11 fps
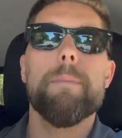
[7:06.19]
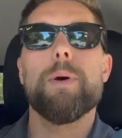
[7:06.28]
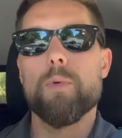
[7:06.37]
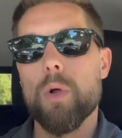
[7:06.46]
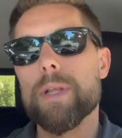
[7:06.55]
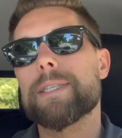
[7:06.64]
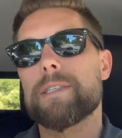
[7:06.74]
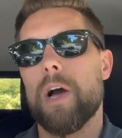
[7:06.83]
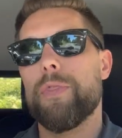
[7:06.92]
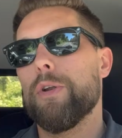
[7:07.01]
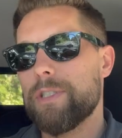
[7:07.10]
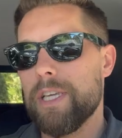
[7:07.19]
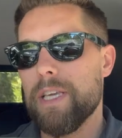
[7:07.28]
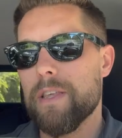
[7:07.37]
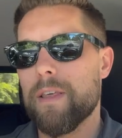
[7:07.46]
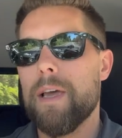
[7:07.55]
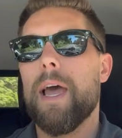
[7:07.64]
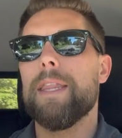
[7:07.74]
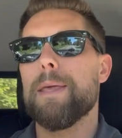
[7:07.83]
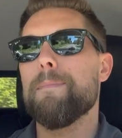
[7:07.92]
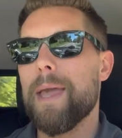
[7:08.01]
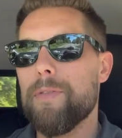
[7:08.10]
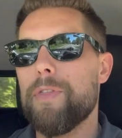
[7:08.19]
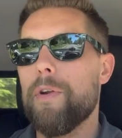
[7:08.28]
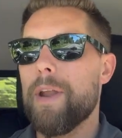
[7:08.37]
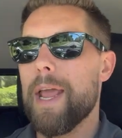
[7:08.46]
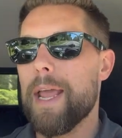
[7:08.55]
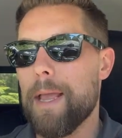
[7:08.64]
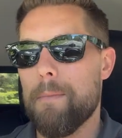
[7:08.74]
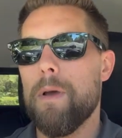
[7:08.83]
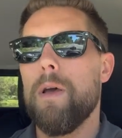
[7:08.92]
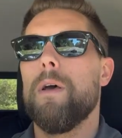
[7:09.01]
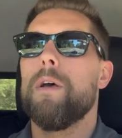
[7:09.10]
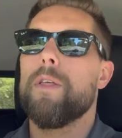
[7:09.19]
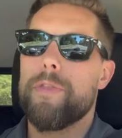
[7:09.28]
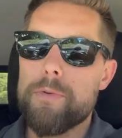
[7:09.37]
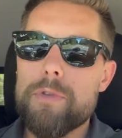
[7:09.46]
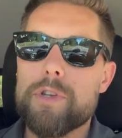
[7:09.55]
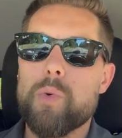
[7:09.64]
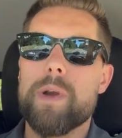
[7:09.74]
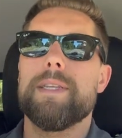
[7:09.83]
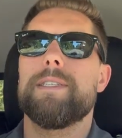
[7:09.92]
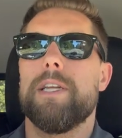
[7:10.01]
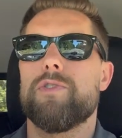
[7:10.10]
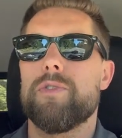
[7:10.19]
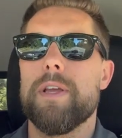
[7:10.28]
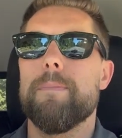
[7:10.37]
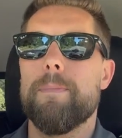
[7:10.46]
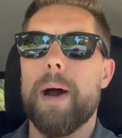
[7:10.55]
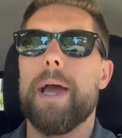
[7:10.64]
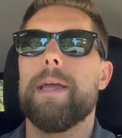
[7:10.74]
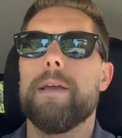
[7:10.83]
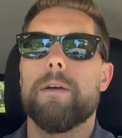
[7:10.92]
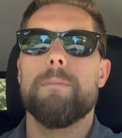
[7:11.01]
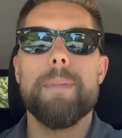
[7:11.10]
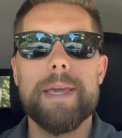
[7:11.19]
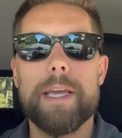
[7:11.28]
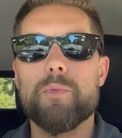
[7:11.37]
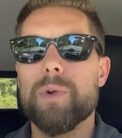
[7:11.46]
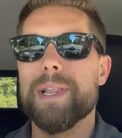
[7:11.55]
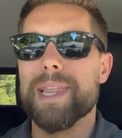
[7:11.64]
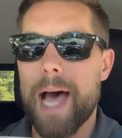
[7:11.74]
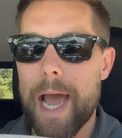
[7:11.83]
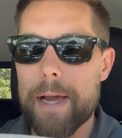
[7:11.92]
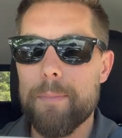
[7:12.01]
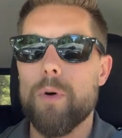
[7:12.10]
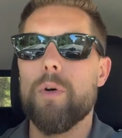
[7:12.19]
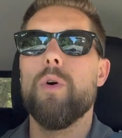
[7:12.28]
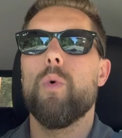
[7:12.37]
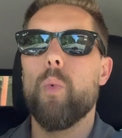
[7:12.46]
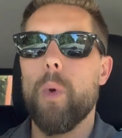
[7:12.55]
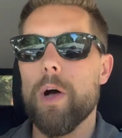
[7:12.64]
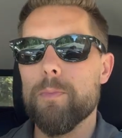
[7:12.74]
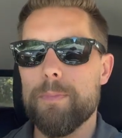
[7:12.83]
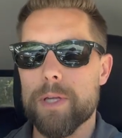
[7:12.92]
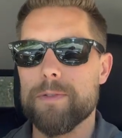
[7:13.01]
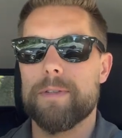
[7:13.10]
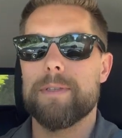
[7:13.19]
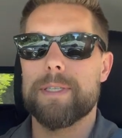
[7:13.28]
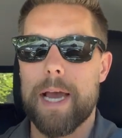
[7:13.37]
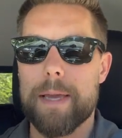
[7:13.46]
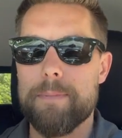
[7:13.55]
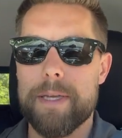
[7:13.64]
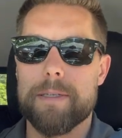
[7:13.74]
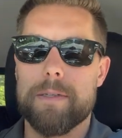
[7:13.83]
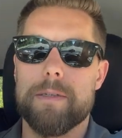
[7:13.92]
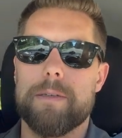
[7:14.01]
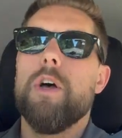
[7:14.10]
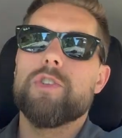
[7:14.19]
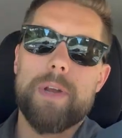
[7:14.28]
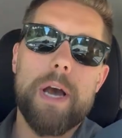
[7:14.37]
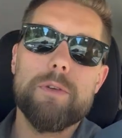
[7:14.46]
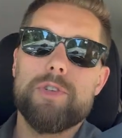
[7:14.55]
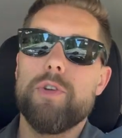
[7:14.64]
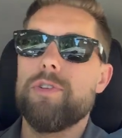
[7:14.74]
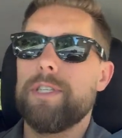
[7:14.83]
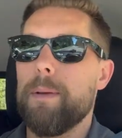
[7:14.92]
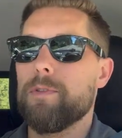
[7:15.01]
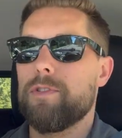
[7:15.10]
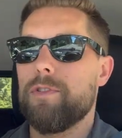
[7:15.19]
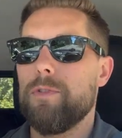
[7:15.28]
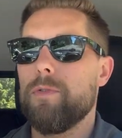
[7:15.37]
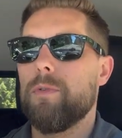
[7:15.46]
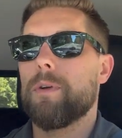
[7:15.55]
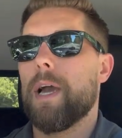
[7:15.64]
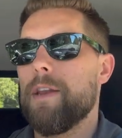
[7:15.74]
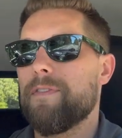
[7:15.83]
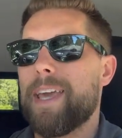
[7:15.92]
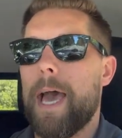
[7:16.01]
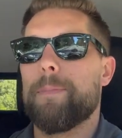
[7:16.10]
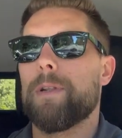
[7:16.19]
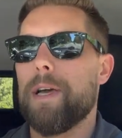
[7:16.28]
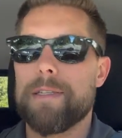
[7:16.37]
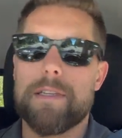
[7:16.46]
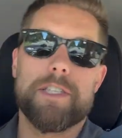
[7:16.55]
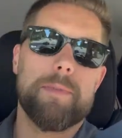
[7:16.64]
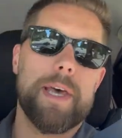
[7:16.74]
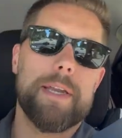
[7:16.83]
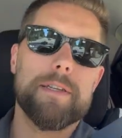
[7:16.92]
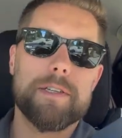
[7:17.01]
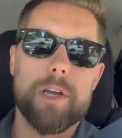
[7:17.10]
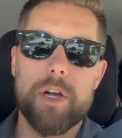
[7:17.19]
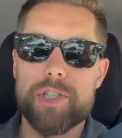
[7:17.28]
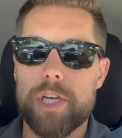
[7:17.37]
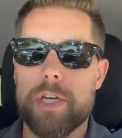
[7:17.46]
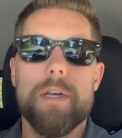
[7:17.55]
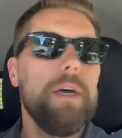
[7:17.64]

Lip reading: But Rolex cut their teeth and they made their name through the 20th century by making reliable, well-built timepieces. So now Tudor's able to kind of capitalize on some of that nostalgia.